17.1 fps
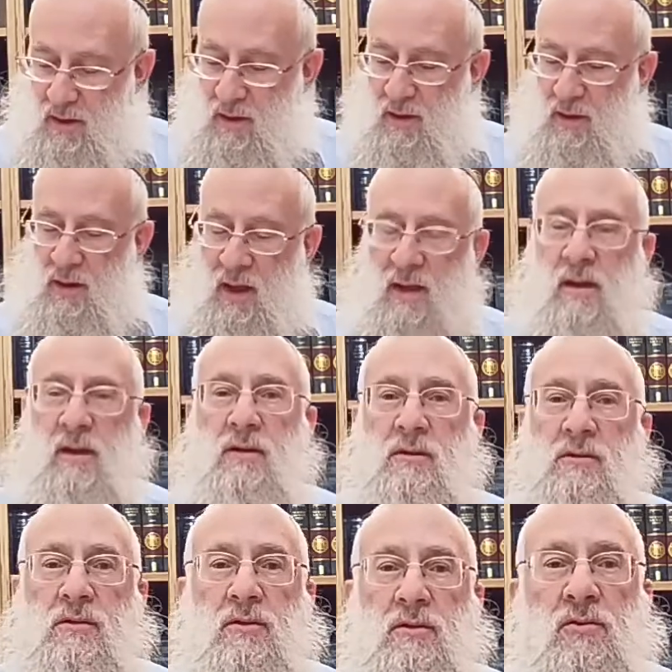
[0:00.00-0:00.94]

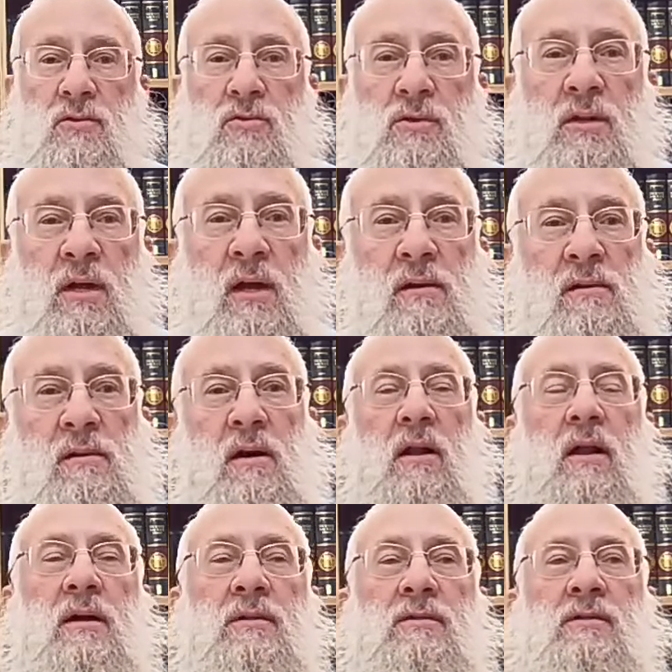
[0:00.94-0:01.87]
likens the Jews in
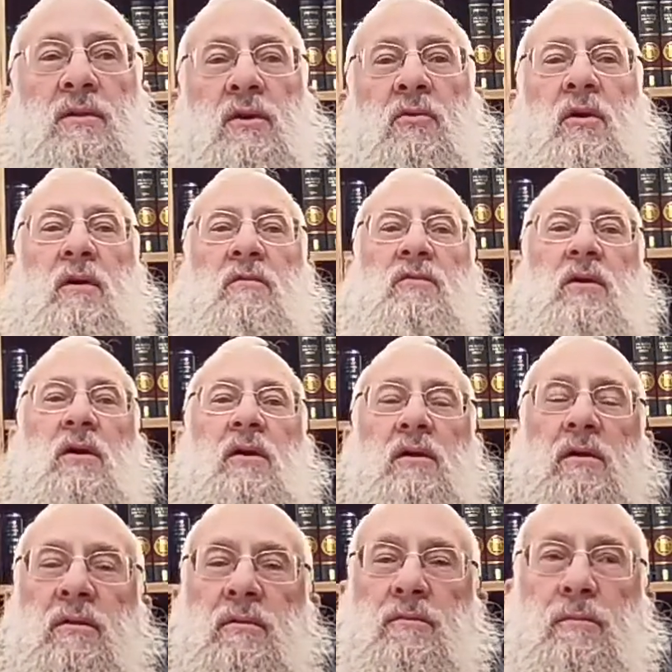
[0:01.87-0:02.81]
exile as in the
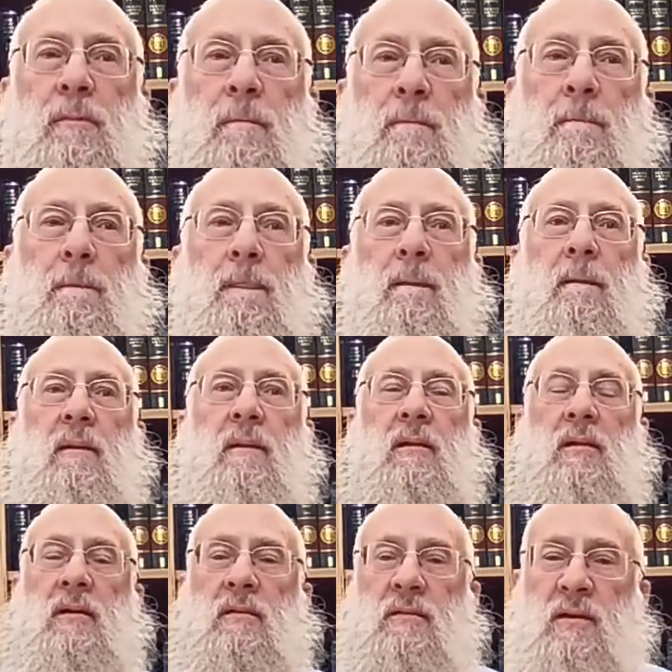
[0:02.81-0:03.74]
graveyard.
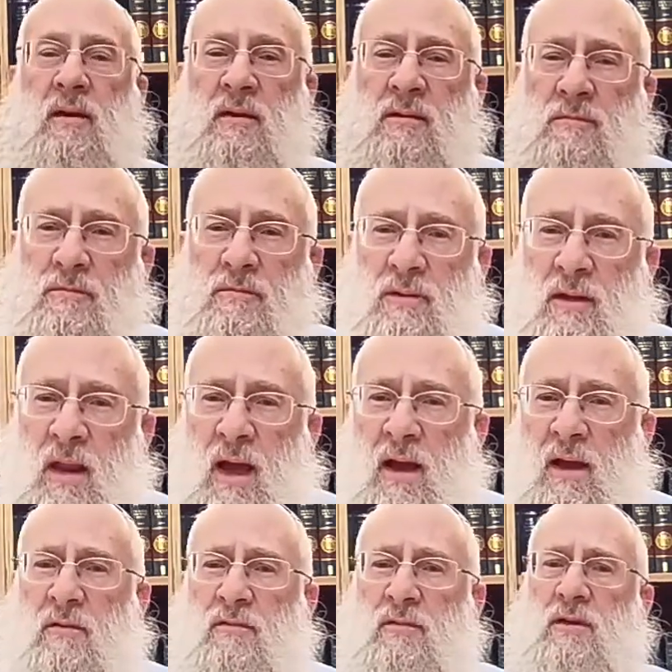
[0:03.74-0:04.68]
The
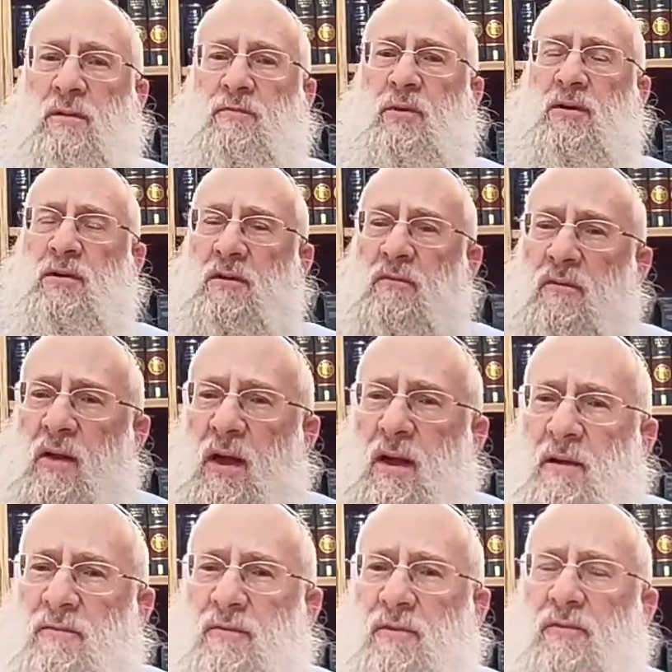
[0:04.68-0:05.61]
lack of expression of
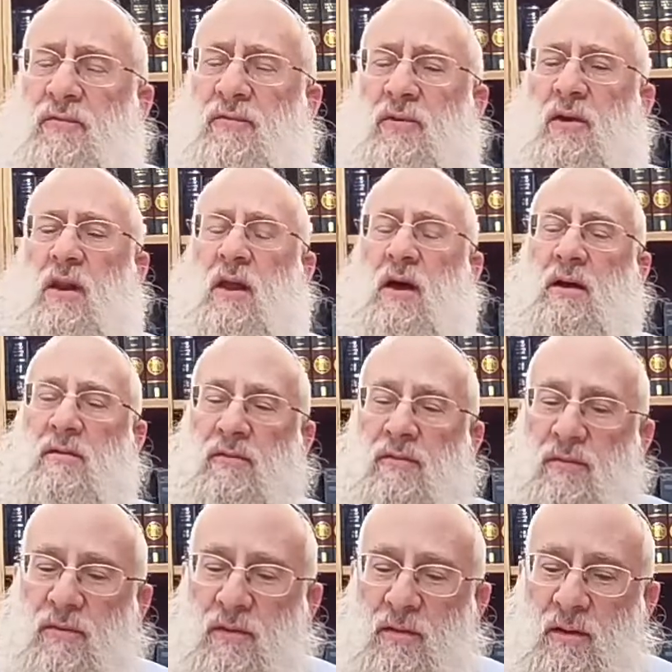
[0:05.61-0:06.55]
life, the full
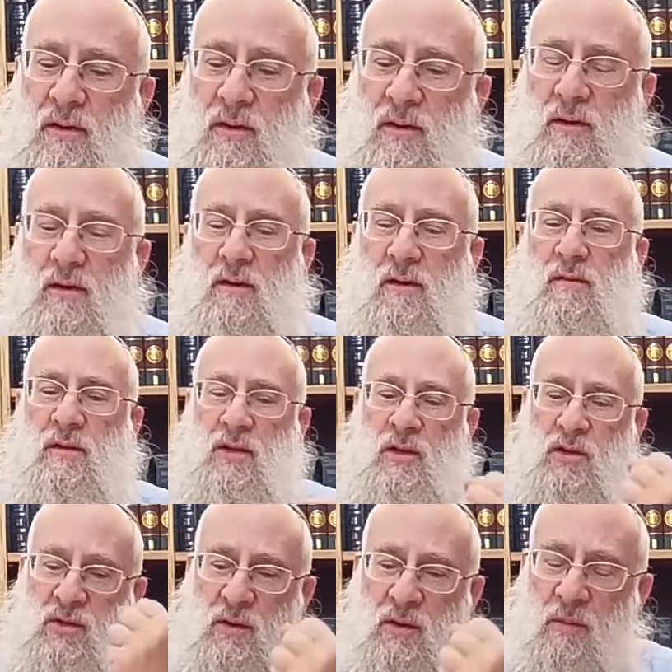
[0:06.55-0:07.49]
life, the
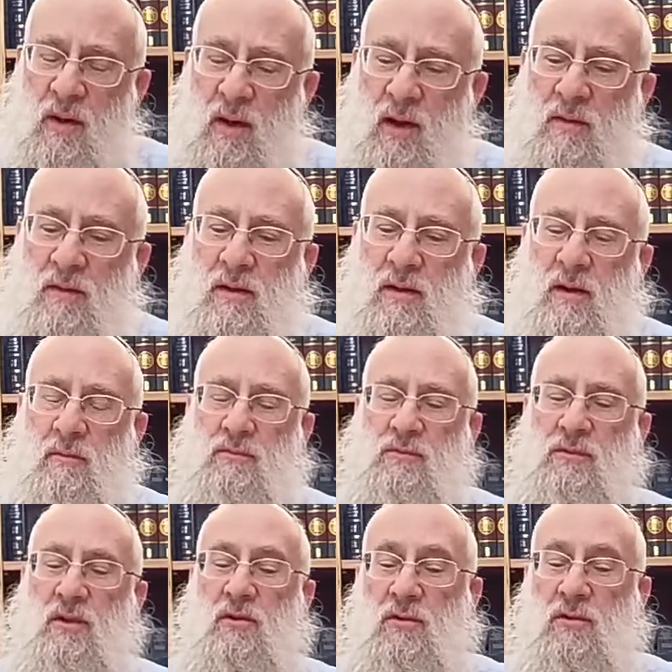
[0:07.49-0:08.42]
neshama that comes
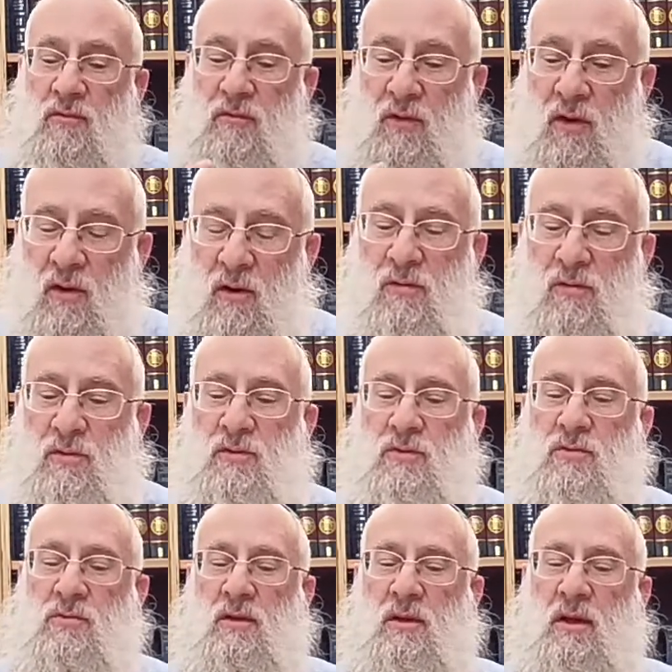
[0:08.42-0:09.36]
to unify all the
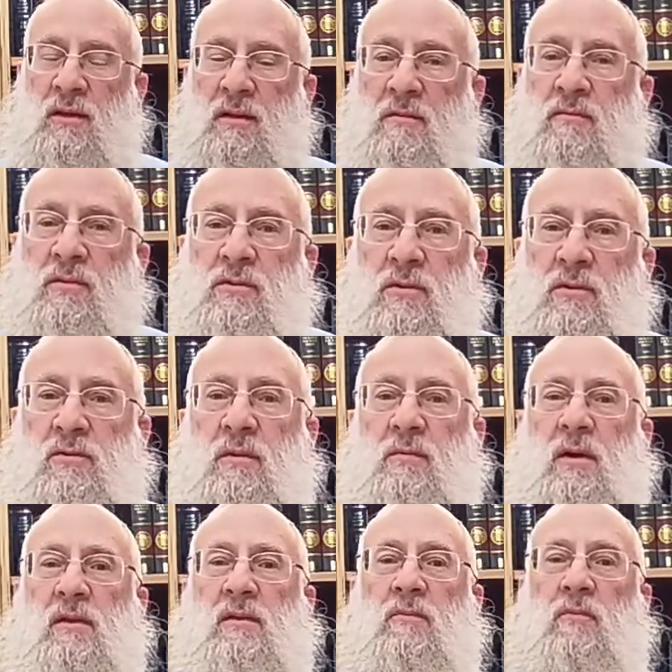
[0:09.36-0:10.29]
Jews in the land of Israel, to
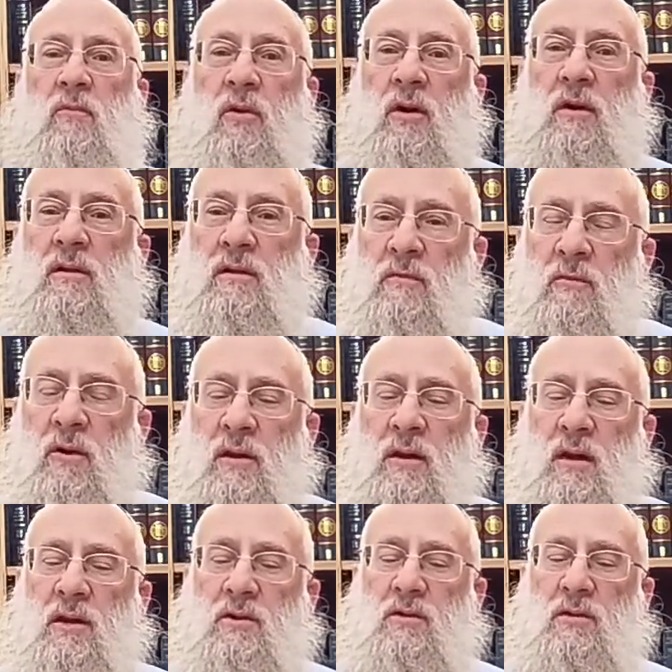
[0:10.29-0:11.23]
make them one, to one
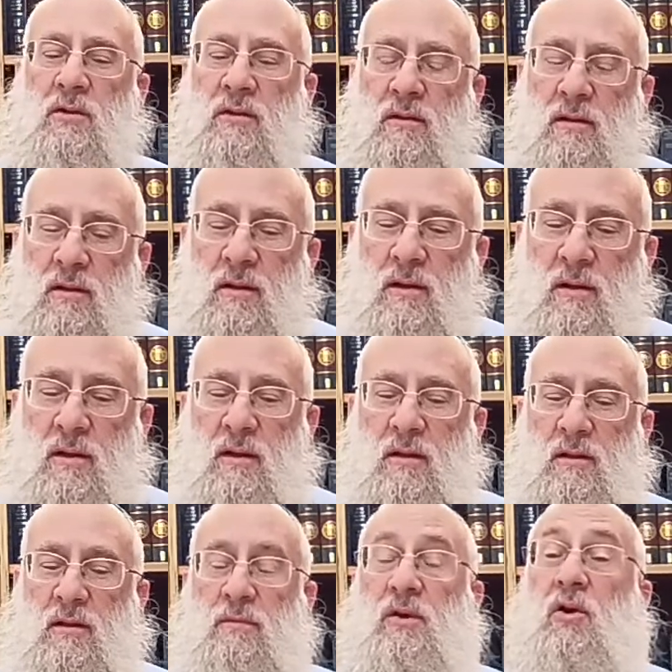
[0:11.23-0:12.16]
nation,
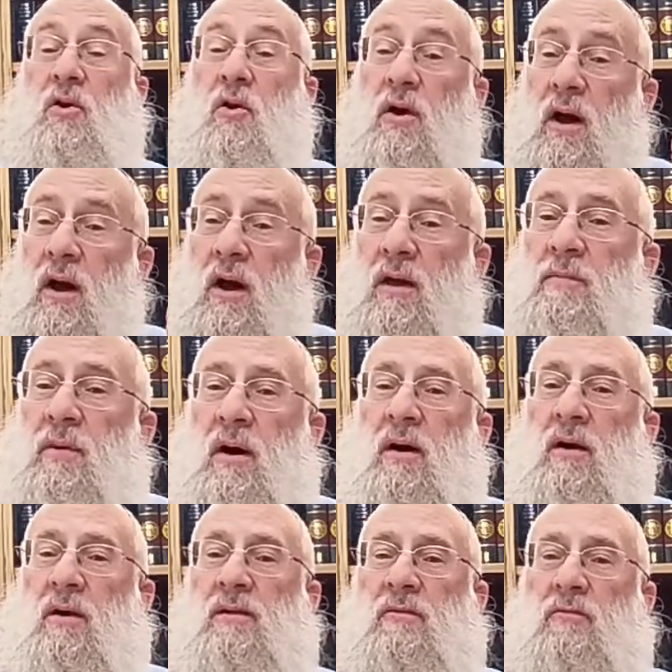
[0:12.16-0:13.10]
to be goy echad
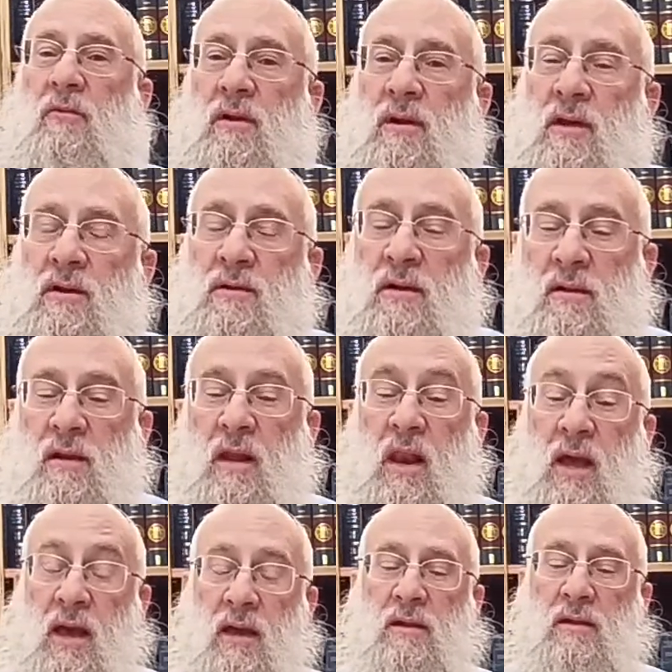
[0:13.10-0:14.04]
ba'aretz, one nation in the
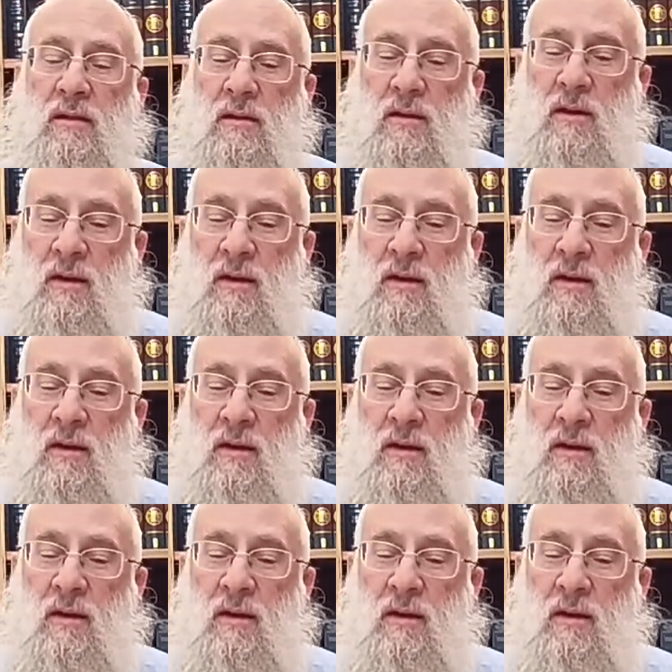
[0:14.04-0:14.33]
land.